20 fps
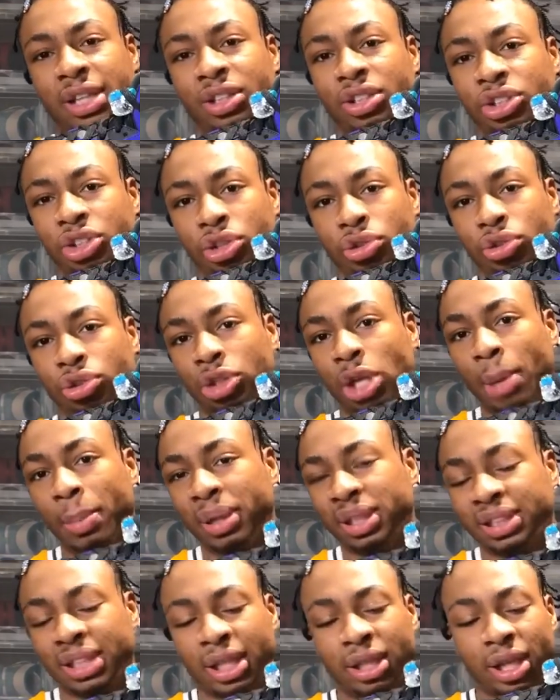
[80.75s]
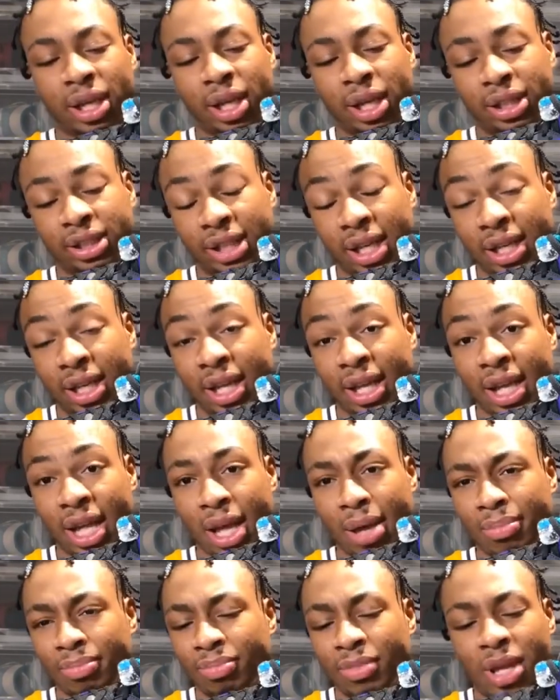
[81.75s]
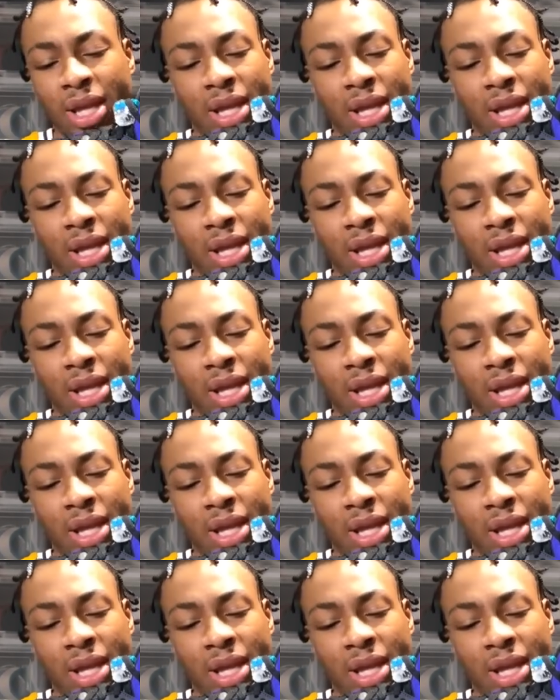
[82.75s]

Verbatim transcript: The shoes drop at 10, 10 a.m.